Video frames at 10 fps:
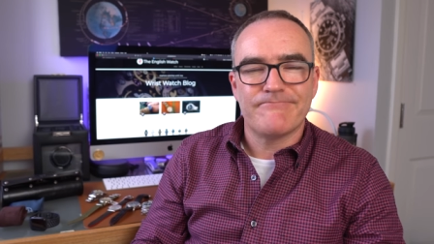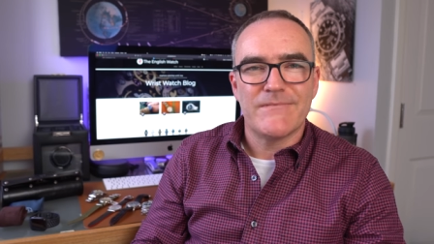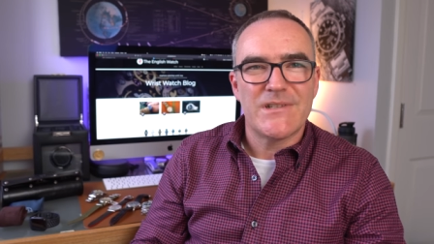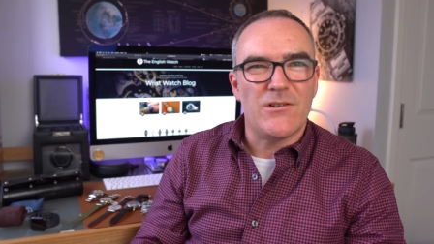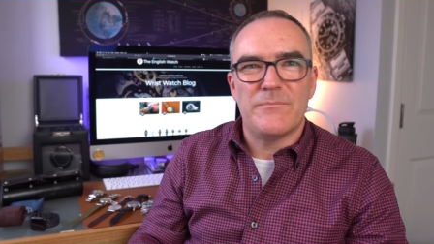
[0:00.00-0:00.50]

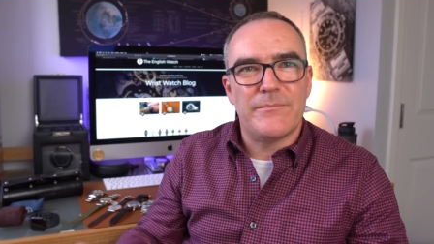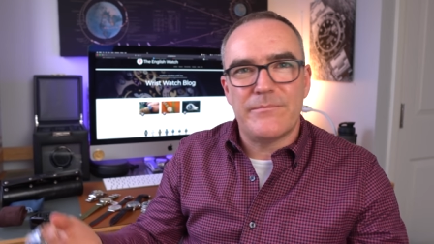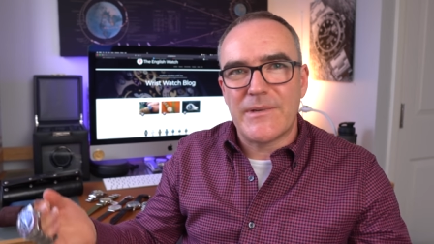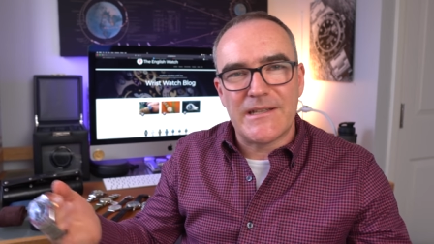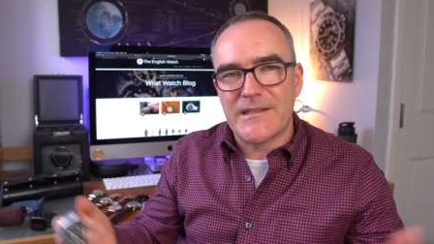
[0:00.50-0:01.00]
It's not a
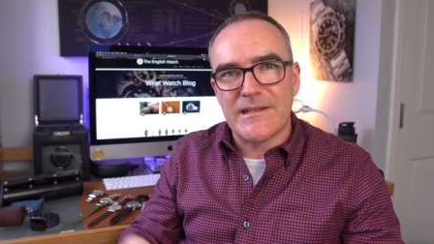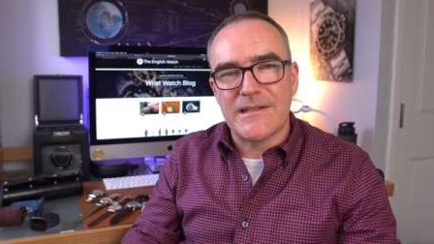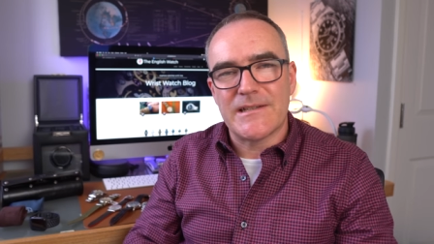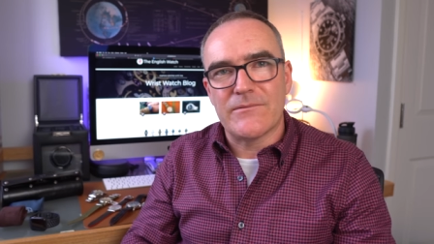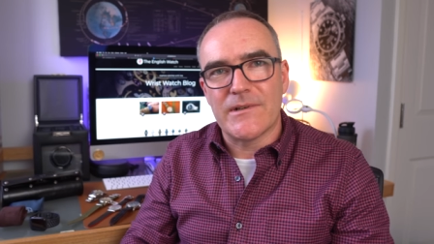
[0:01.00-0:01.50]
big deal,
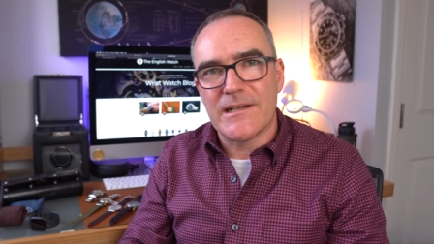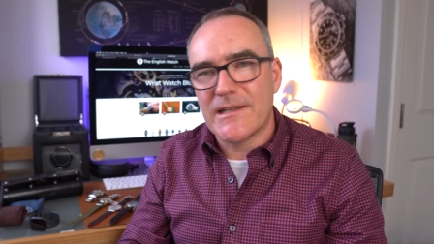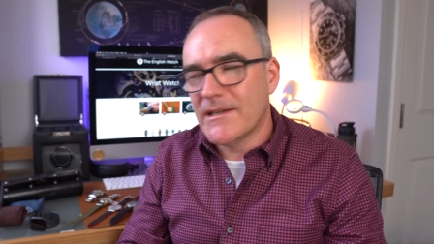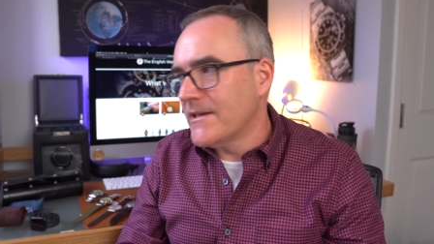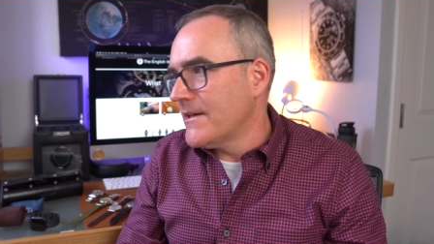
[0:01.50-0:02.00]
is it
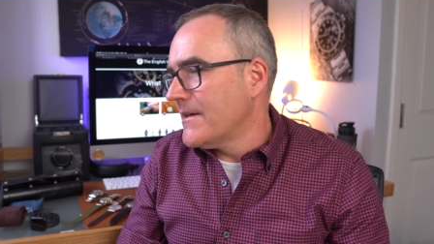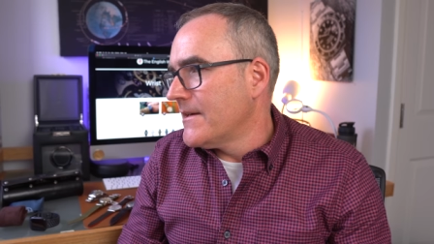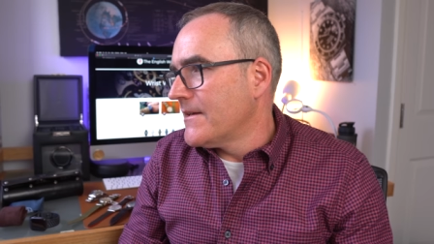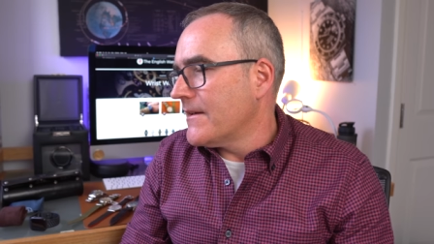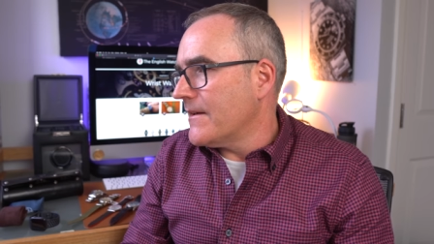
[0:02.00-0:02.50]
really,
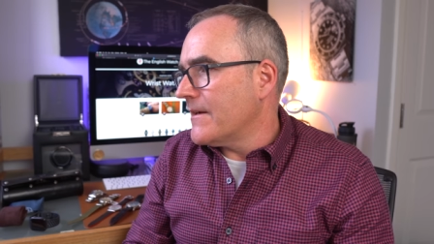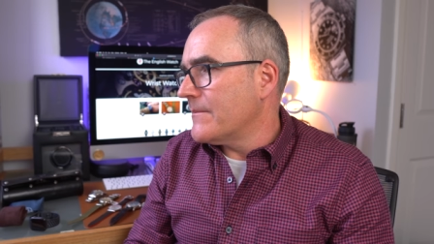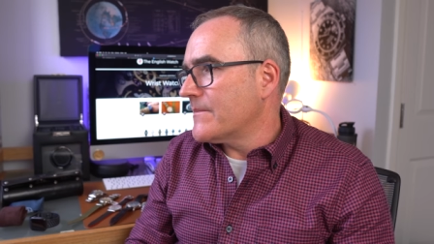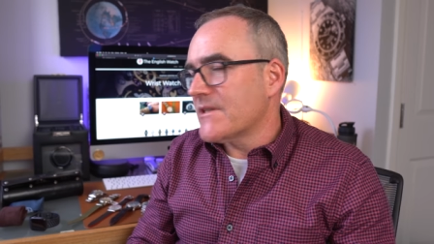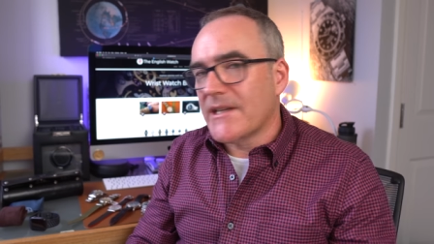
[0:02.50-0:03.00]

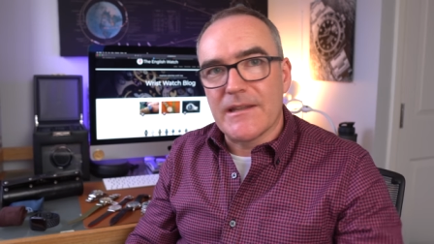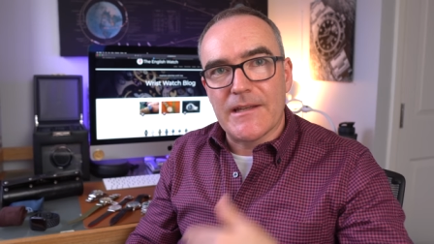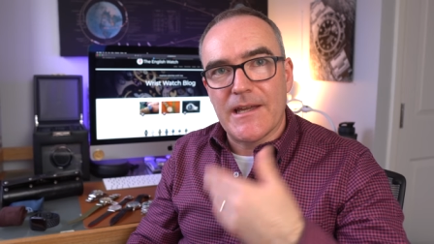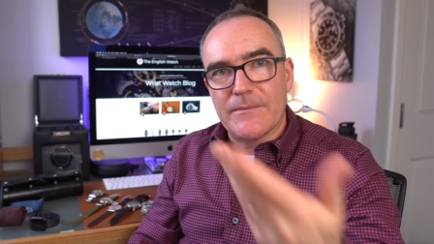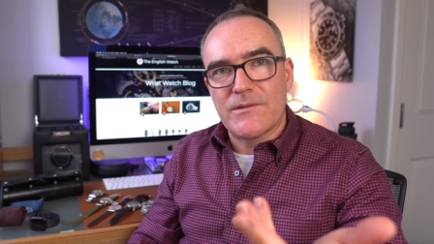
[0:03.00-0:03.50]
um, to get the
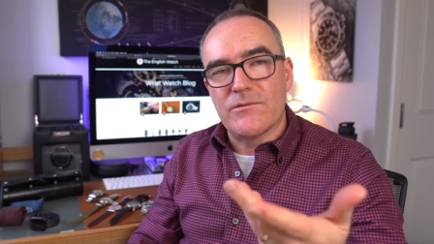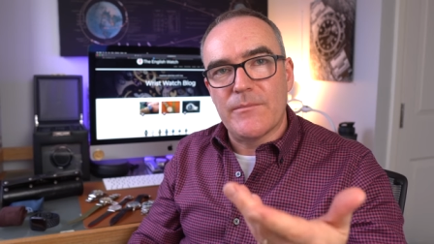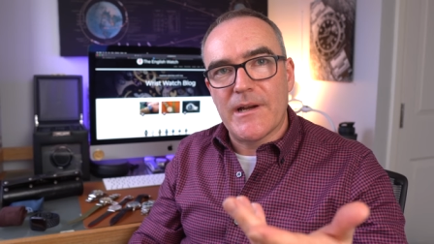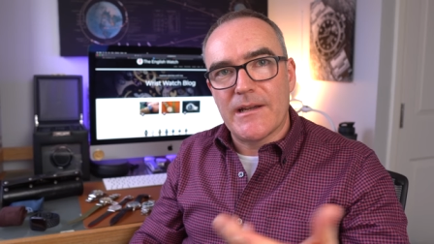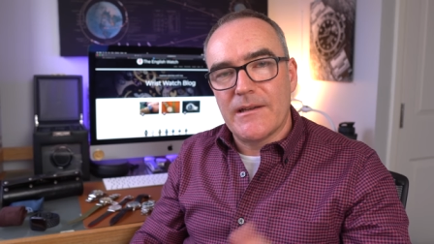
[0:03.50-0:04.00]
capital
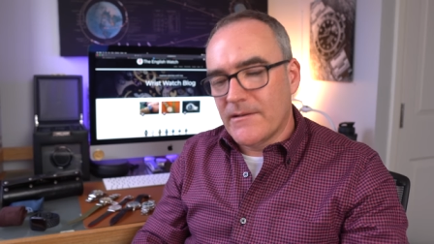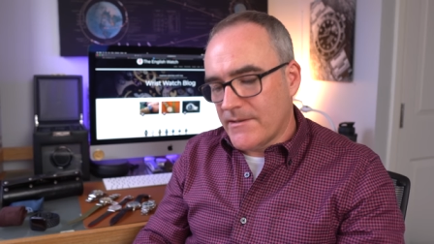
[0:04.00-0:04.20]
back.